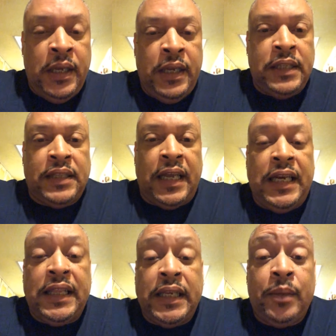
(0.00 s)
it's not
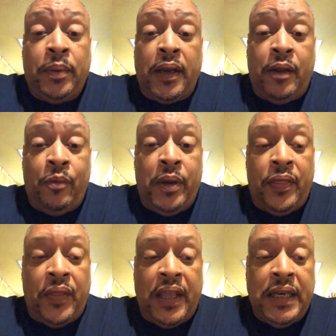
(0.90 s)
anything to play
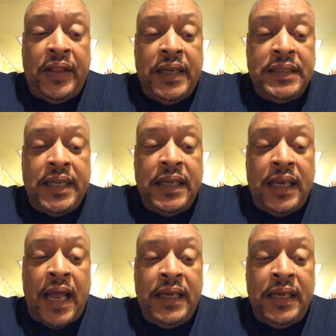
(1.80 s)
with, not anything to take
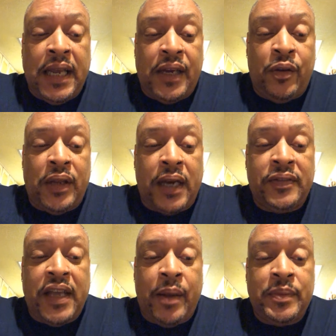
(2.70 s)
lightly. I know a lot of
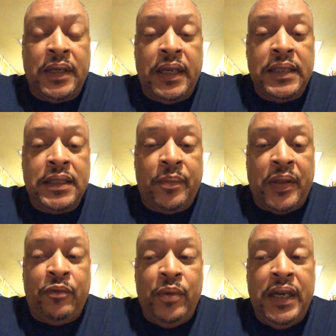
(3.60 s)
times, unless
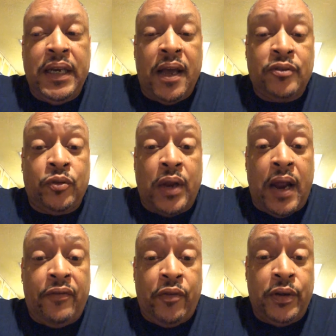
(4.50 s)
something really knocks on
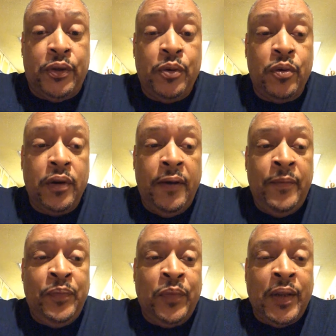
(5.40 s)
our front door,
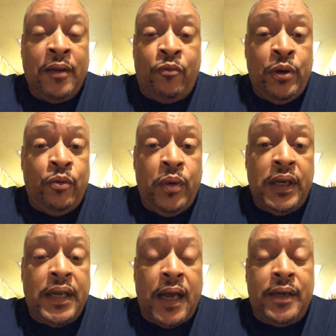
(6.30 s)
we're really
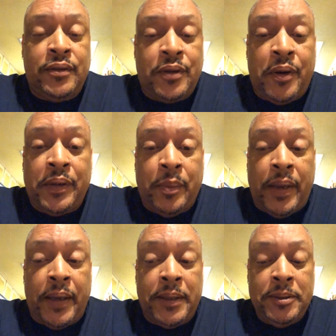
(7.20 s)
not concerned
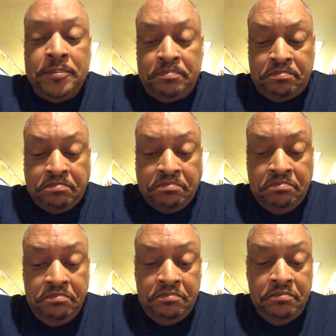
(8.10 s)
about it
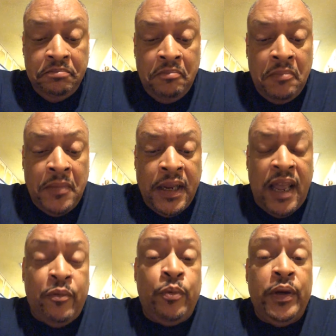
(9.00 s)

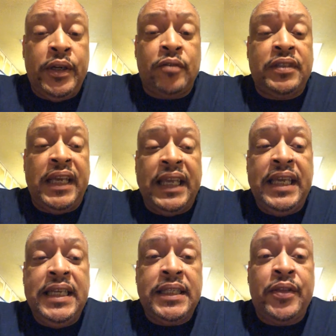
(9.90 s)
and we really don't take
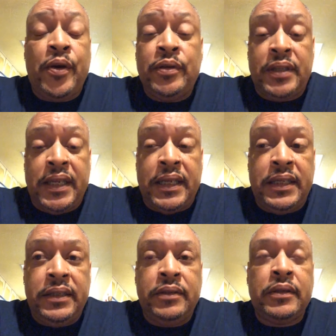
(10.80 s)
heed to those
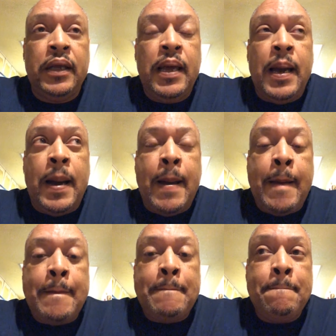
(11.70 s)
things
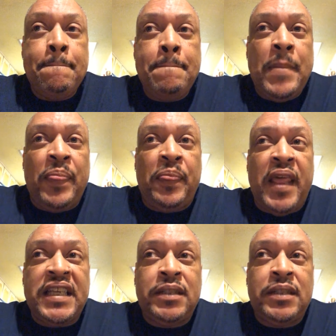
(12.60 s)
um, that's